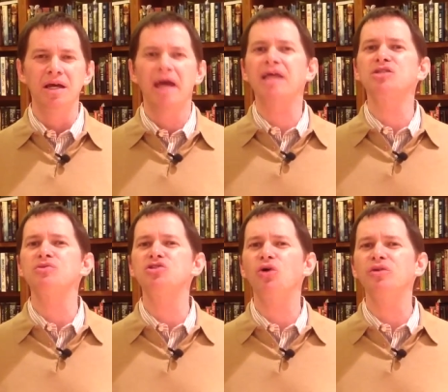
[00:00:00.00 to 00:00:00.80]
And as a
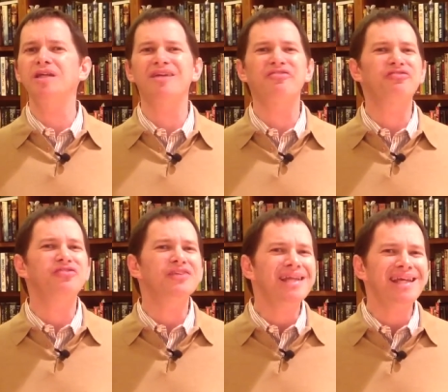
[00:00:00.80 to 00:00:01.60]
result, he had to
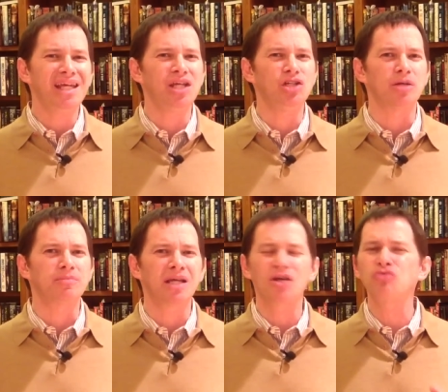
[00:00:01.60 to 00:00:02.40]
flee
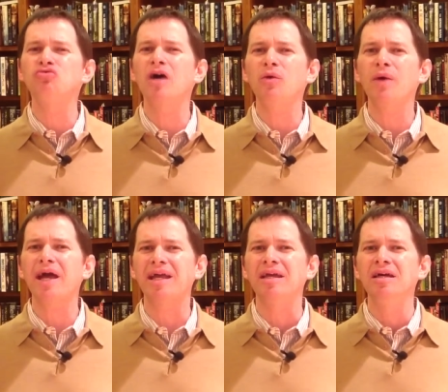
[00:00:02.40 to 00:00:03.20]
Egypt. He had to run
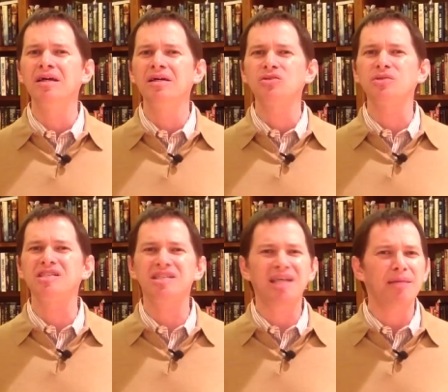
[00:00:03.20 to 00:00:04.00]
away to
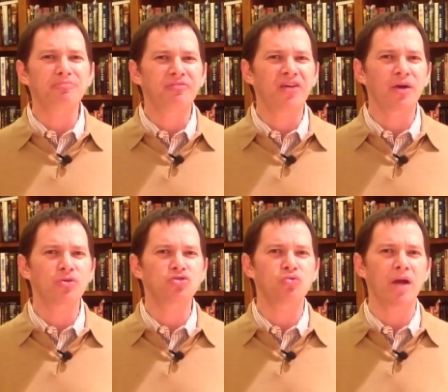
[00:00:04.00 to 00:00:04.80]
escape
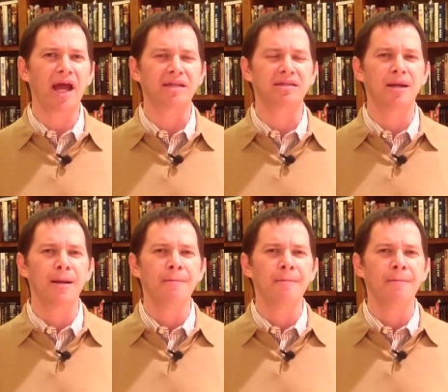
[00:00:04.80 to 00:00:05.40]
Pharaoh's wrath.